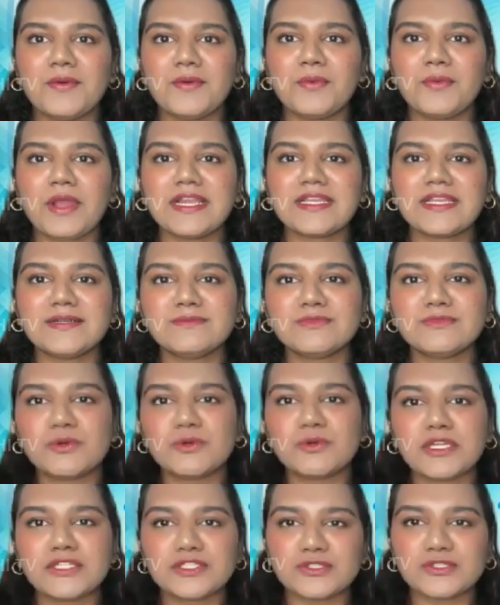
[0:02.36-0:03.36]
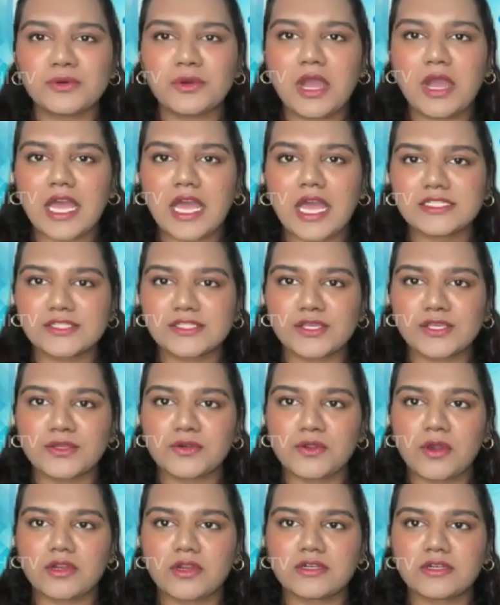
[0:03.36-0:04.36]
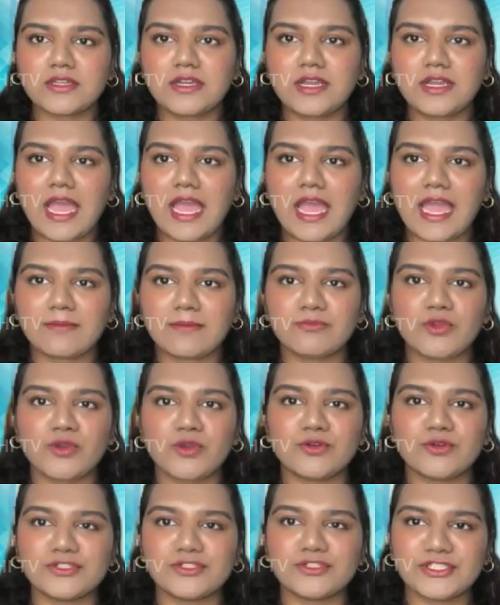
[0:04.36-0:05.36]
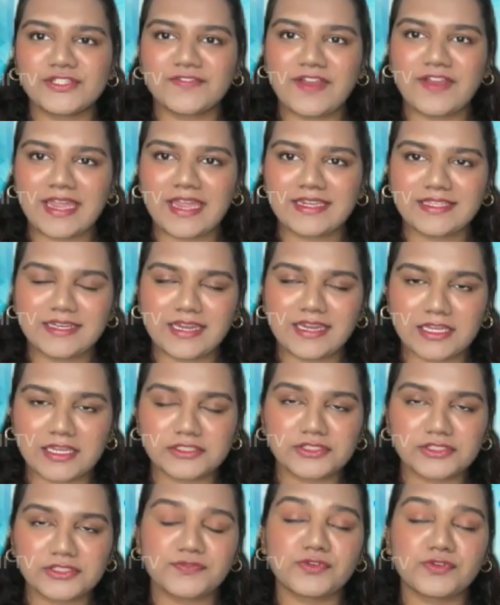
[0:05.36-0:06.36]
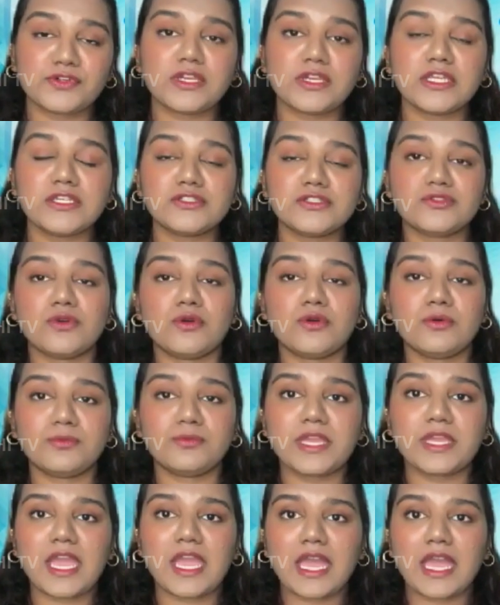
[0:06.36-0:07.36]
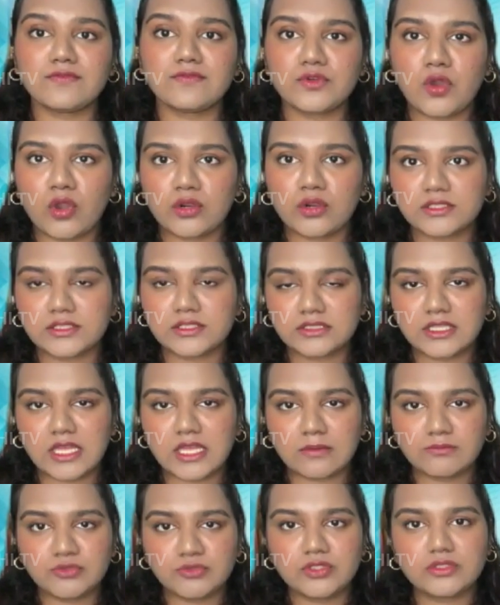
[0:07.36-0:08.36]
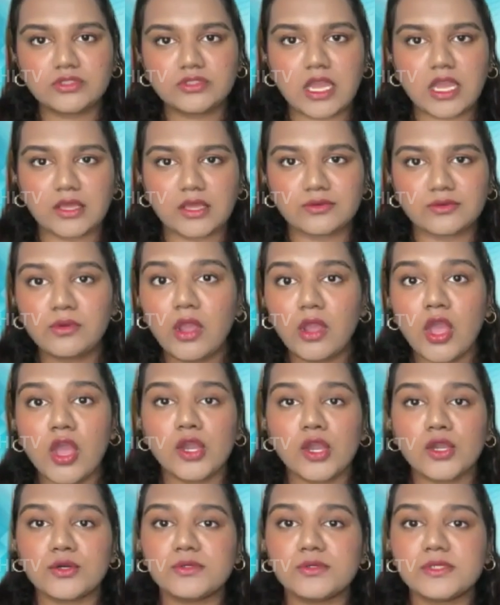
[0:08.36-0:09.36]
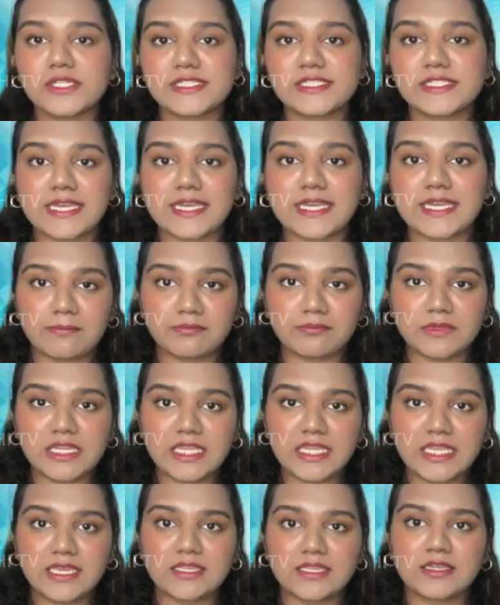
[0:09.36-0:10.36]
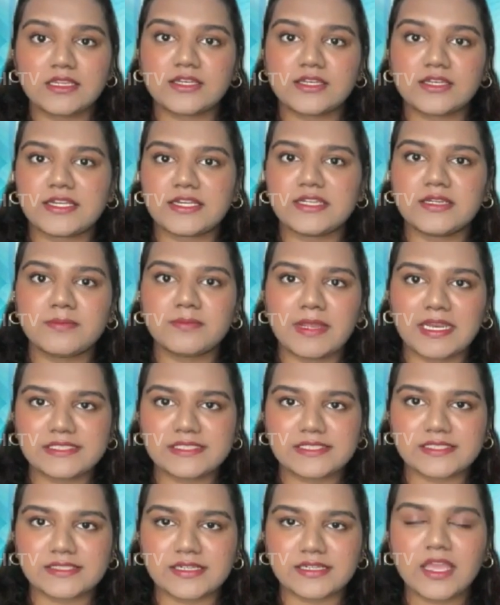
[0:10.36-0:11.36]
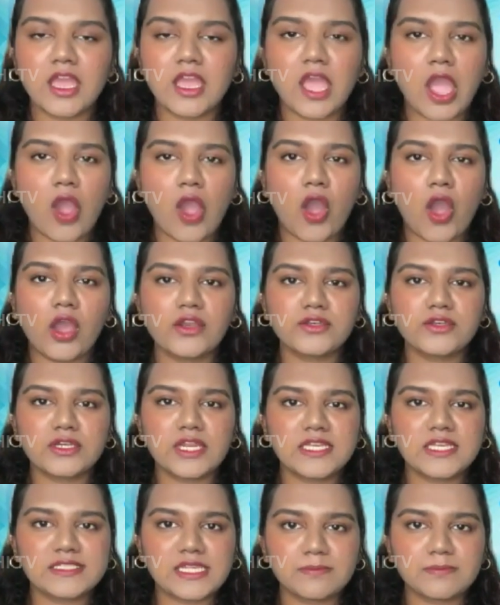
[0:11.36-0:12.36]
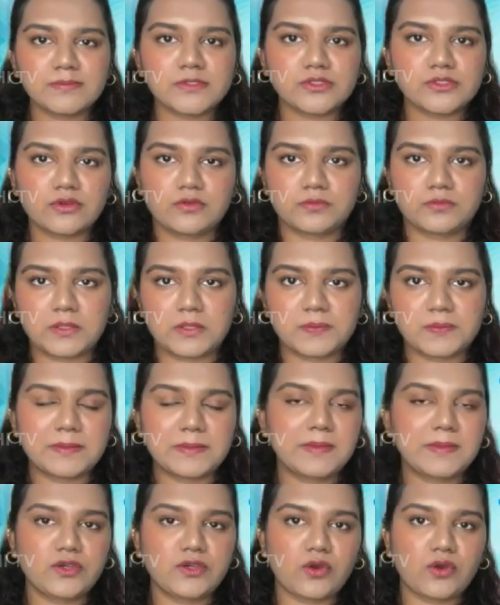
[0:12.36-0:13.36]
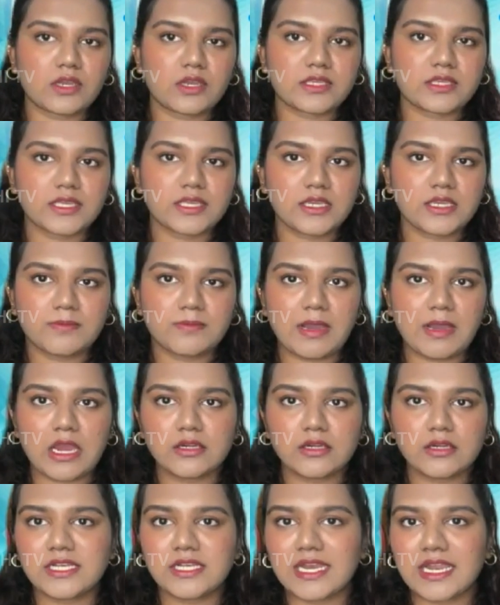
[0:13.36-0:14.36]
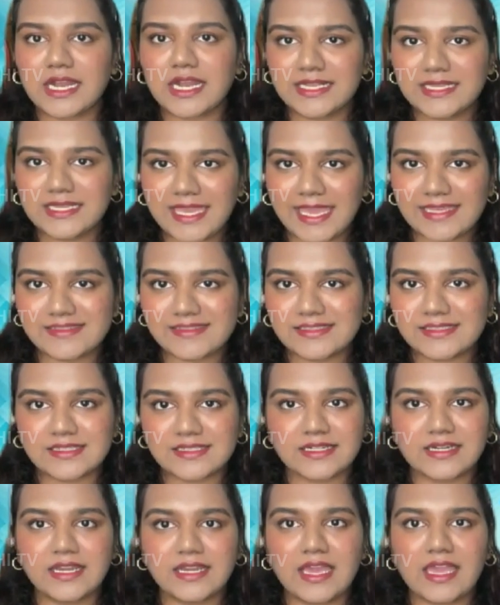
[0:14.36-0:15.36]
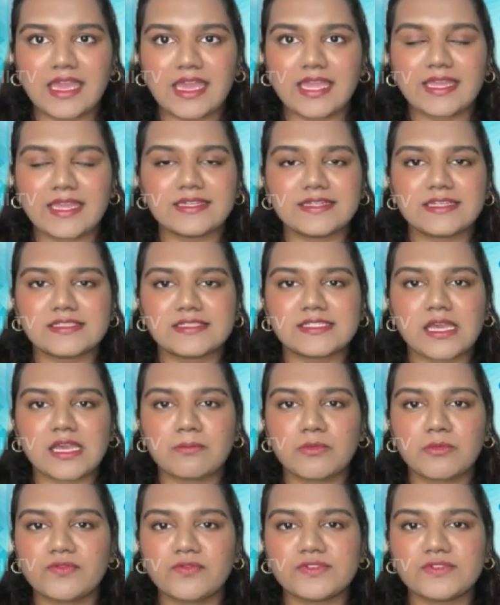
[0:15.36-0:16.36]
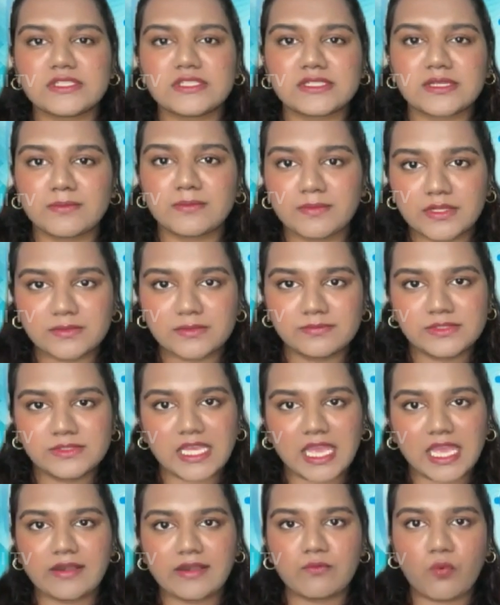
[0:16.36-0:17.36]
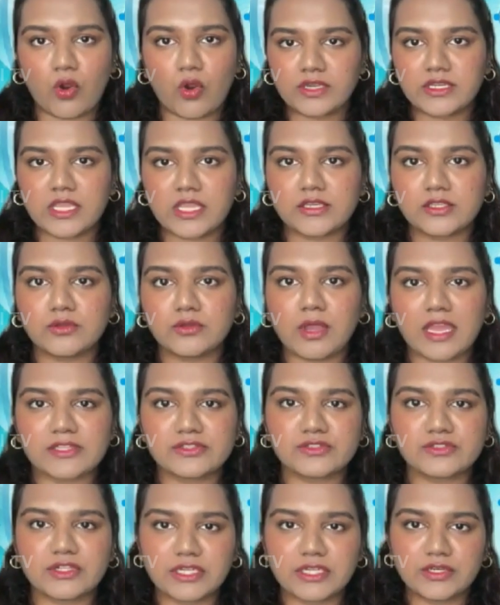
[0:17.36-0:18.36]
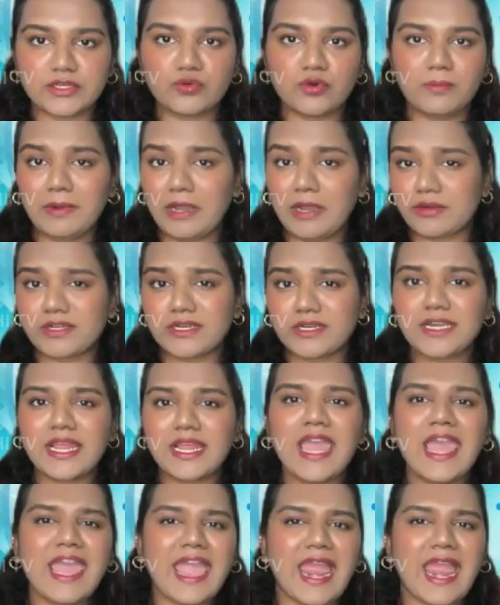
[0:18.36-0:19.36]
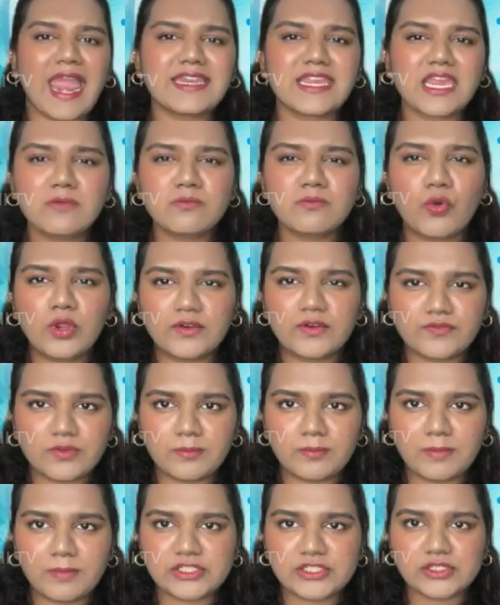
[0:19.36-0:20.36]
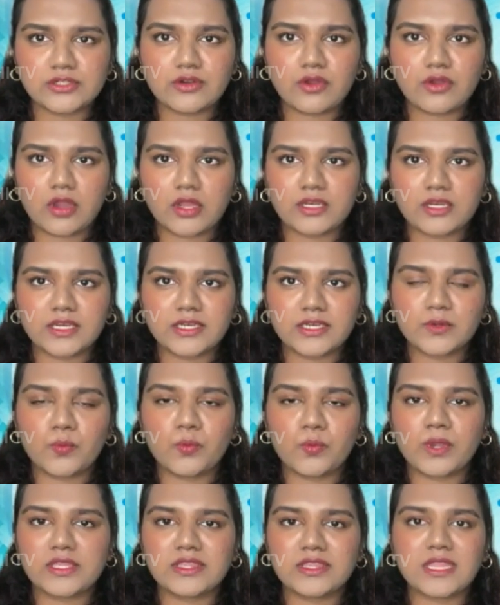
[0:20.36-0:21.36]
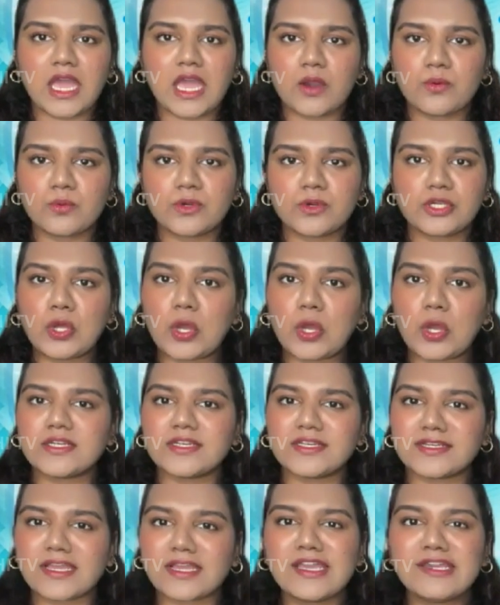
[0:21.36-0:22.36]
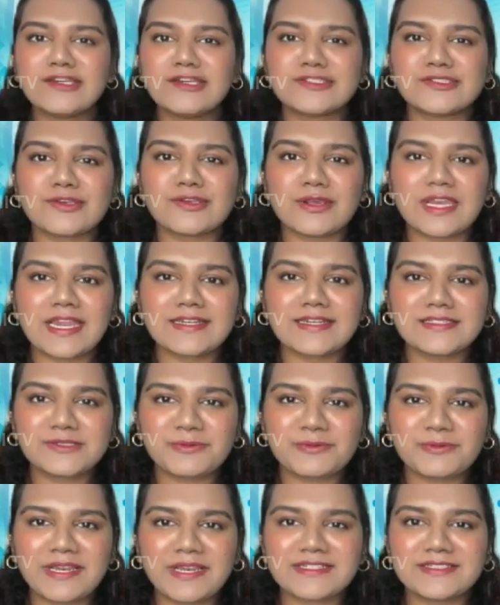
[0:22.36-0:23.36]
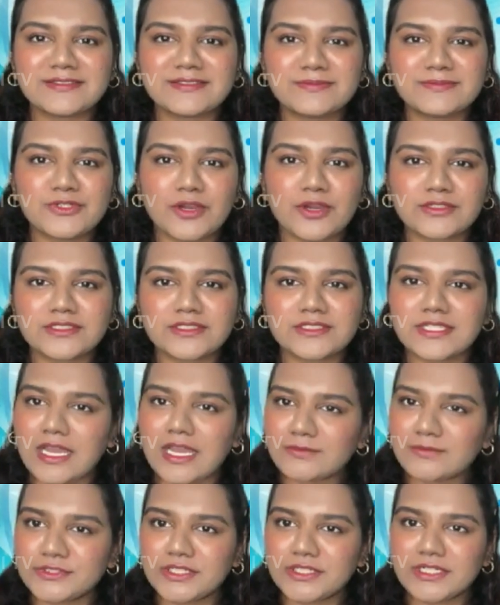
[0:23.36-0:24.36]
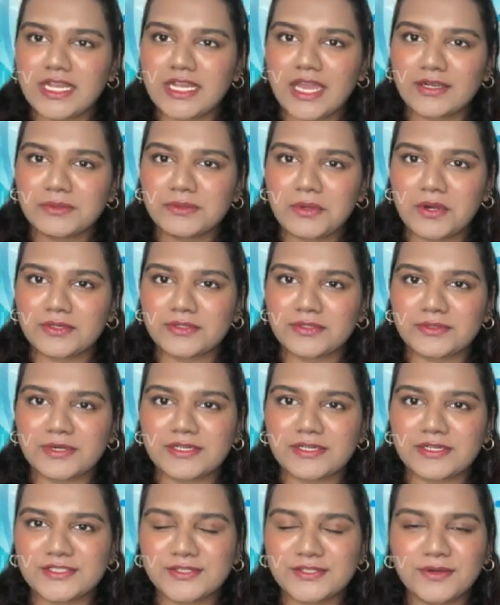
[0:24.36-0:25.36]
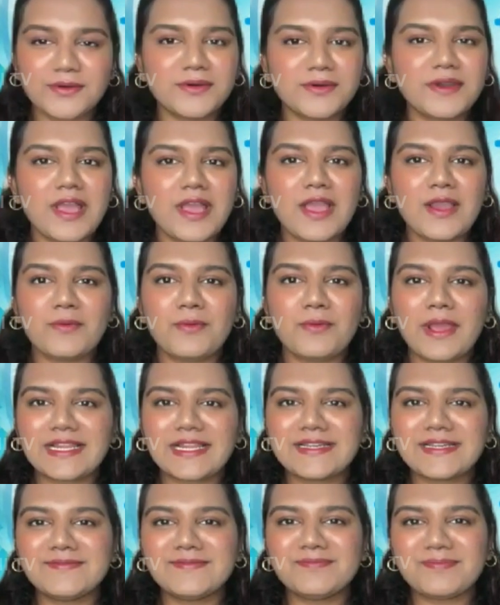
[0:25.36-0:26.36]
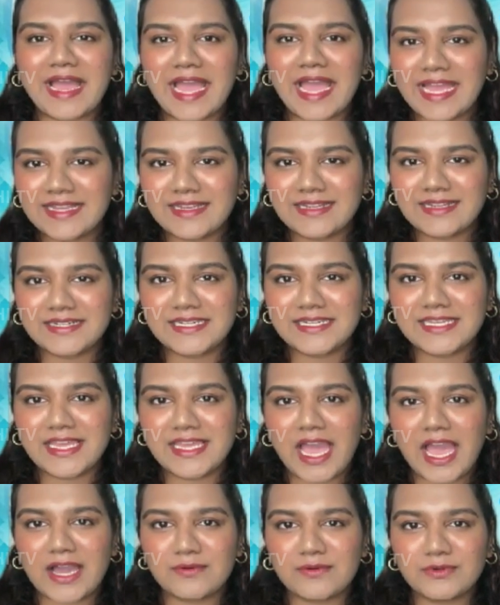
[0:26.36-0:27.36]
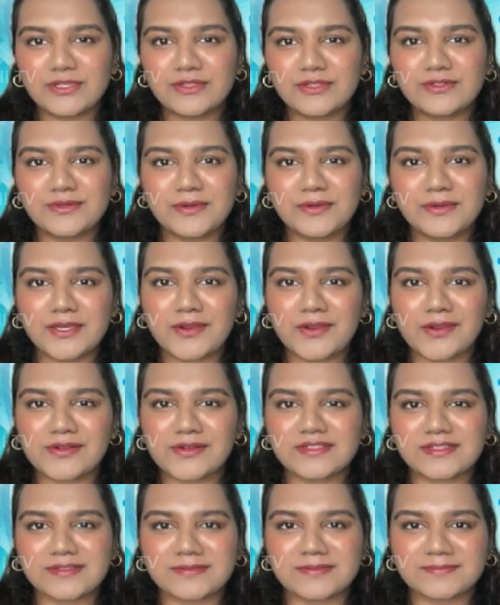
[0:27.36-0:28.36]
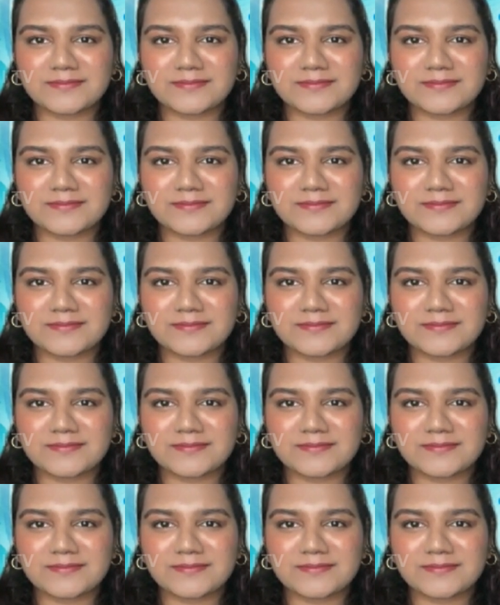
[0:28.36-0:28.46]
Welcome to our show, Ask Your Doctor. I'm your host, Shivani Raj. For today's show, we have Dr. Damodhar Garu, who is an MD in internal medicine. On today's episode, we will be talking about lung cancer and some of its symptoms and what can you actually do about it and get more information on it with our doctor. So let us welcome Dr. Damodhar Garu onto our show. Welcome back, Andy. How are you doing, doctor?